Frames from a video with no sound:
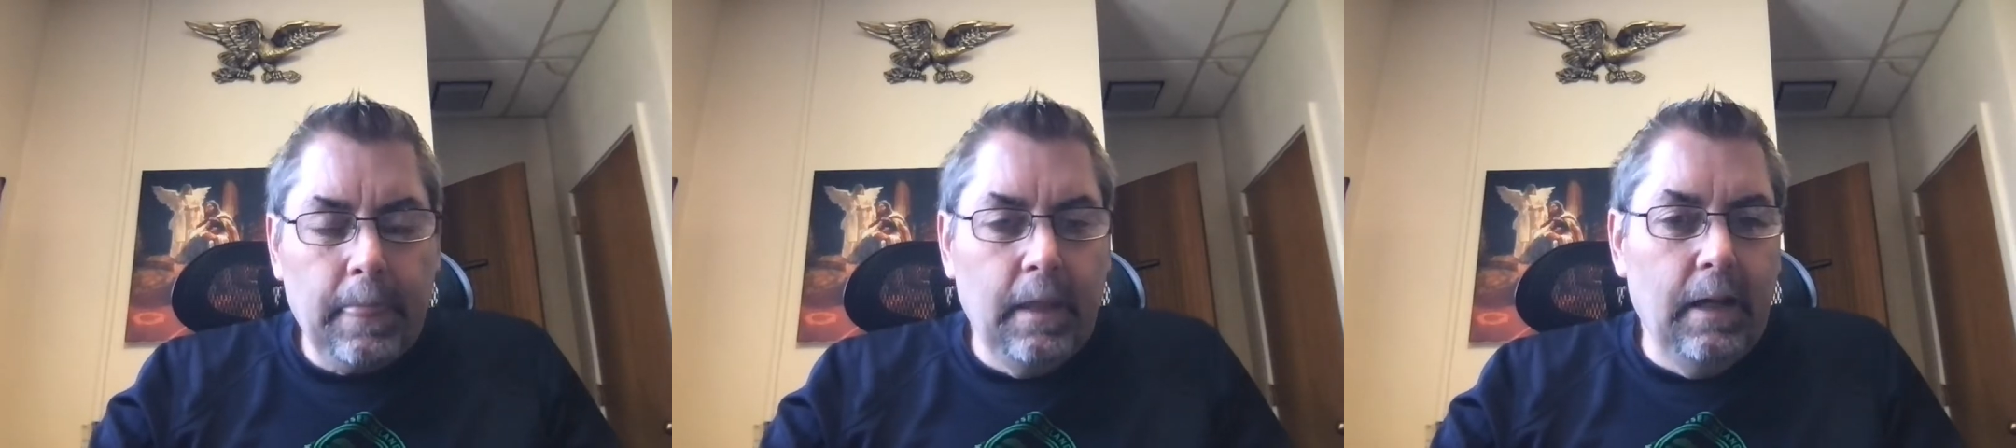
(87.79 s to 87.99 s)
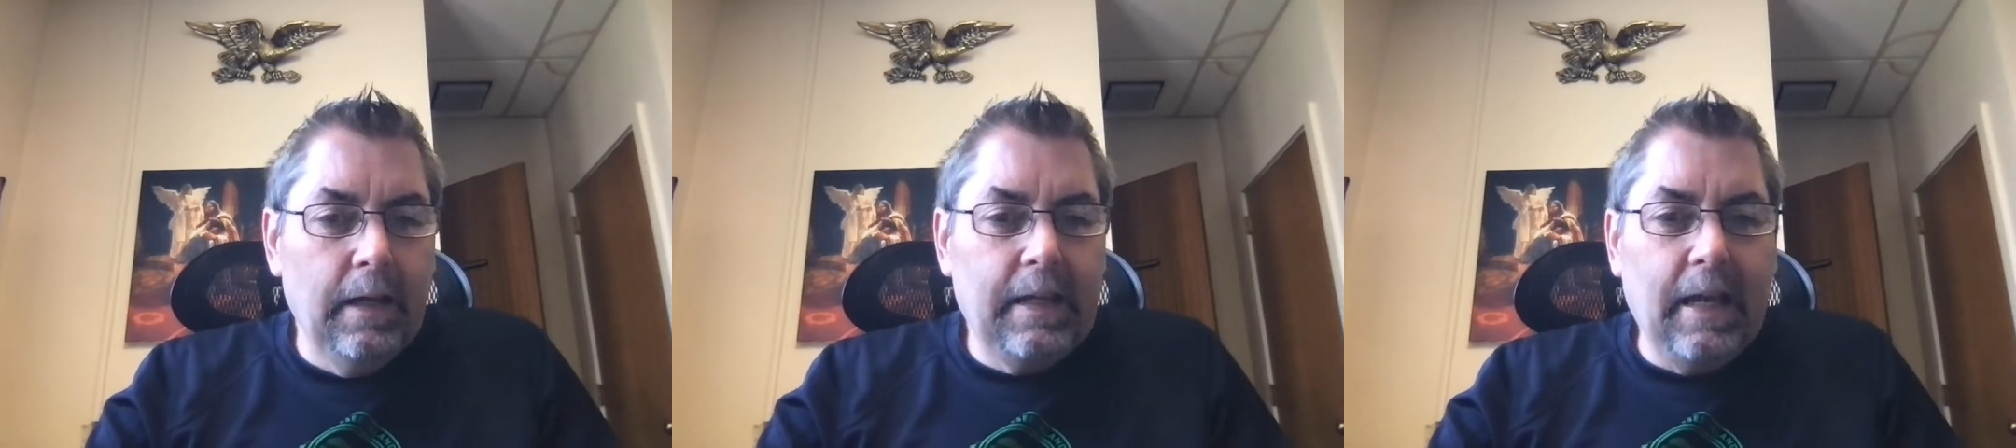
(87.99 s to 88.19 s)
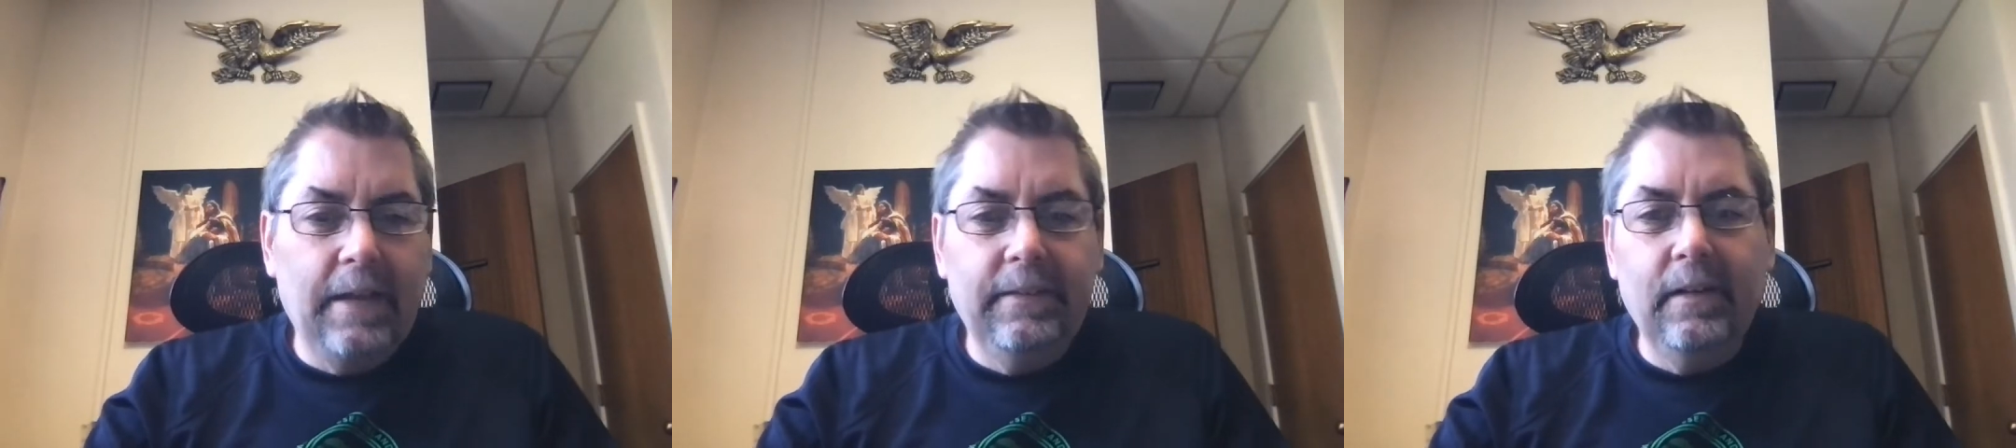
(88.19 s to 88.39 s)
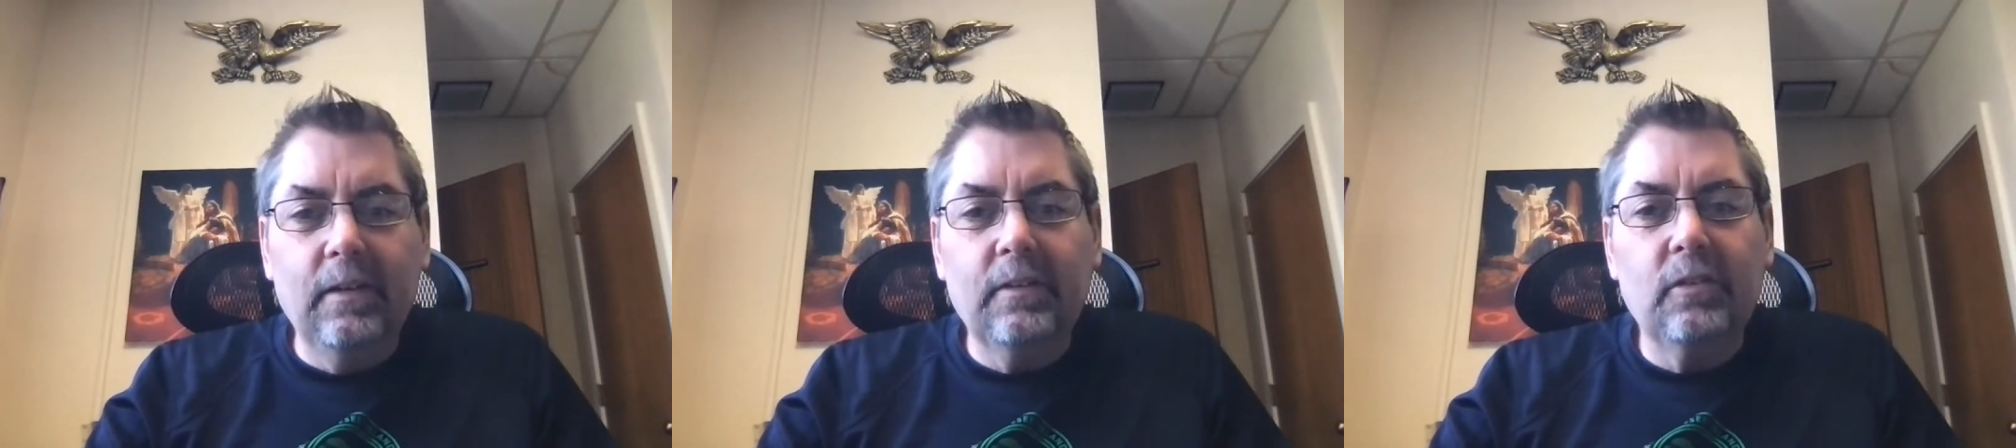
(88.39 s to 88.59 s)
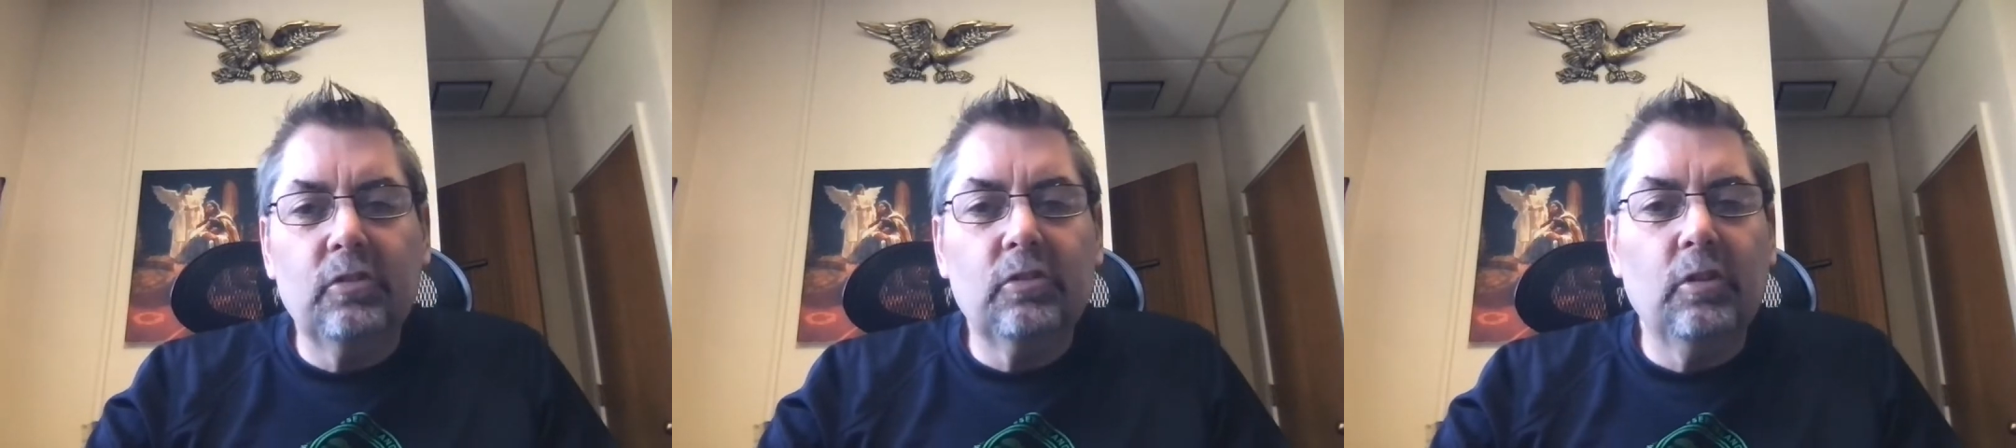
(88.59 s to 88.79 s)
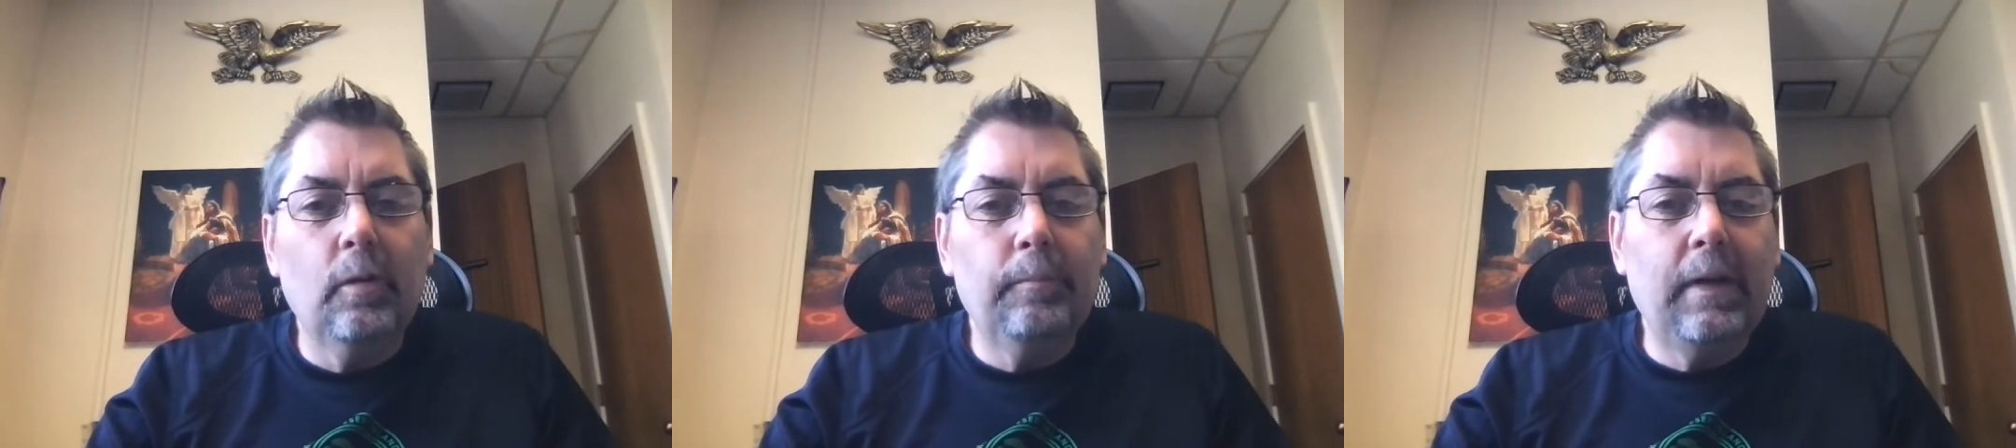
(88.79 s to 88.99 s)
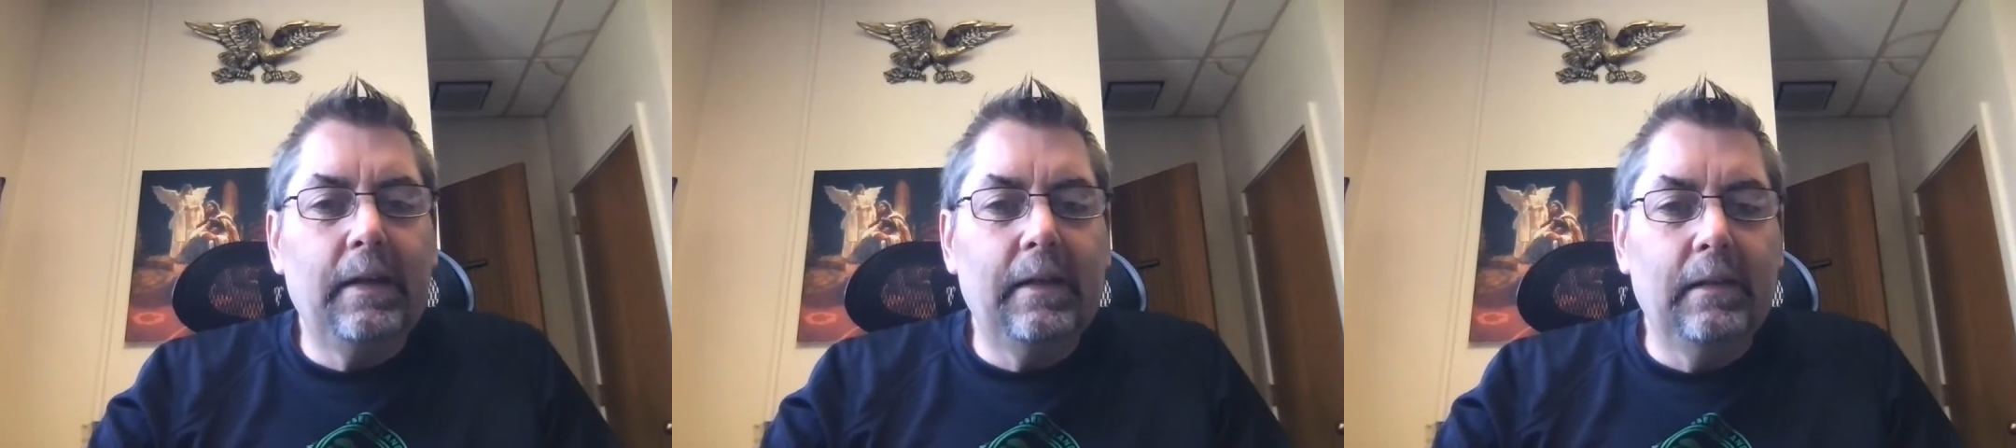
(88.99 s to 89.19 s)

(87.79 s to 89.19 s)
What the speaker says: again, there are just so many